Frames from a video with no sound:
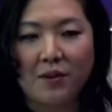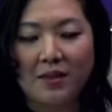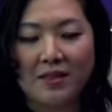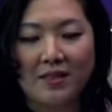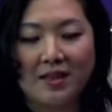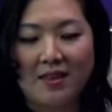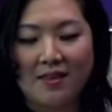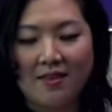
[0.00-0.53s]
because
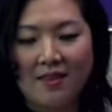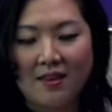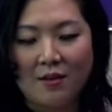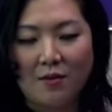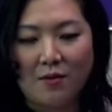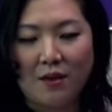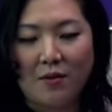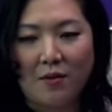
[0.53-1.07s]
then
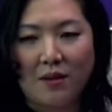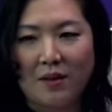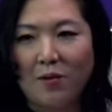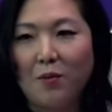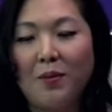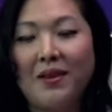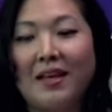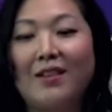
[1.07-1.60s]
it, they will, it
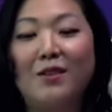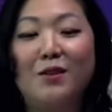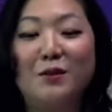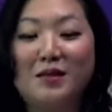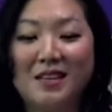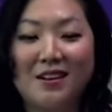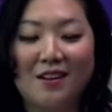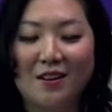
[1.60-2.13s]
will be like
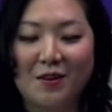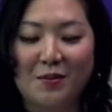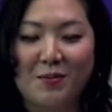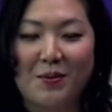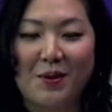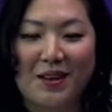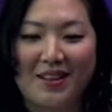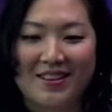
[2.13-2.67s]
losing all your
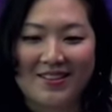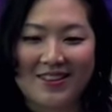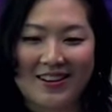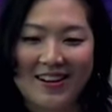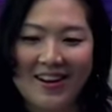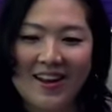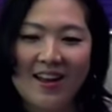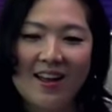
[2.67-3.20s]
points,
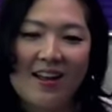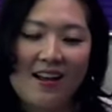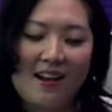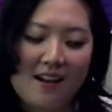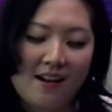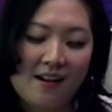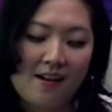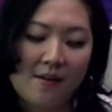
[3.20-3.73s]
right?
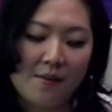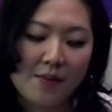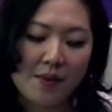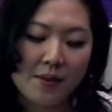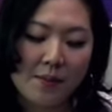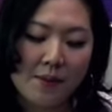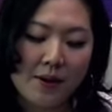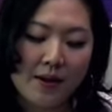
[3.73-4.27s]
Mm. Um,
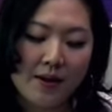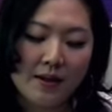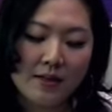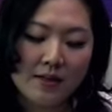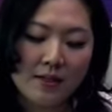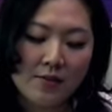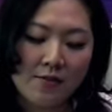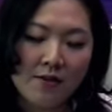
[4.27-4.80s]

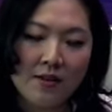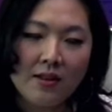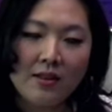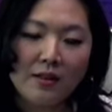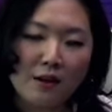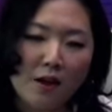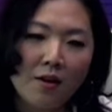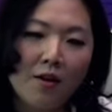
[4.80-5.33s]
but definitely
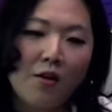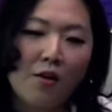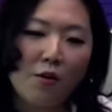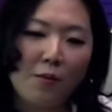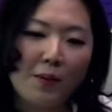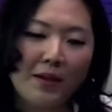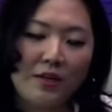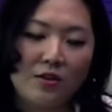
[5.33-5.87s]
not
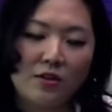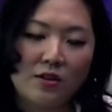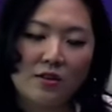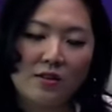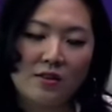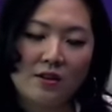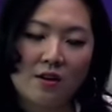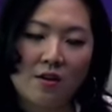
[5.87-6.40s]
all
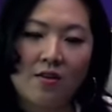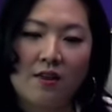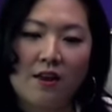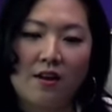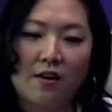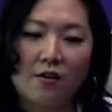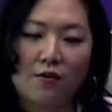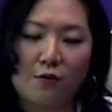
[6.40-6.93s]
patrons are
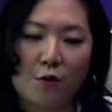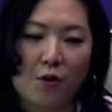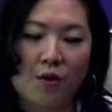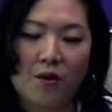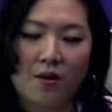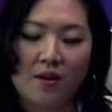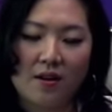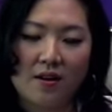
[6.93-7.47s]
there
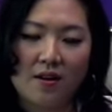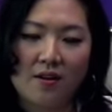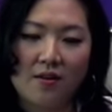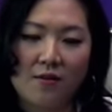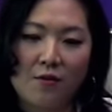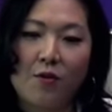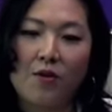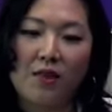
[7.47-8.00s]
for
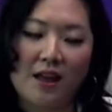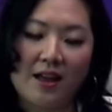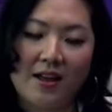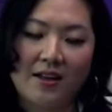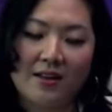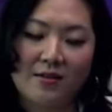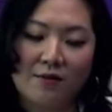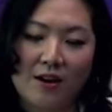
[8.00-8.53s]
for
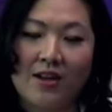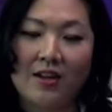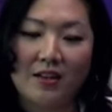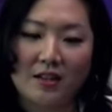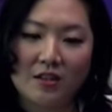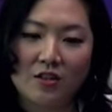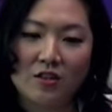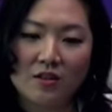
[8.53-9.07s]
that
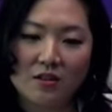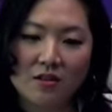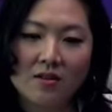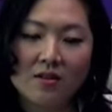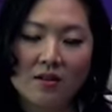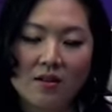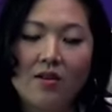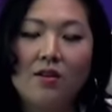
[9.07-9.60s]
recognition.
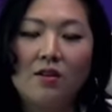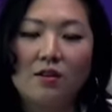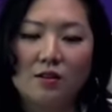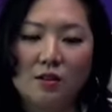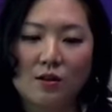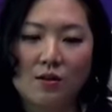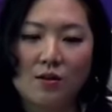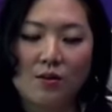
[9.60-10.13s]

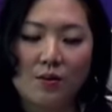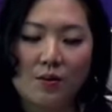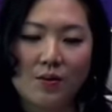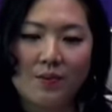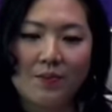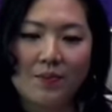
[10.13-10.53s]
So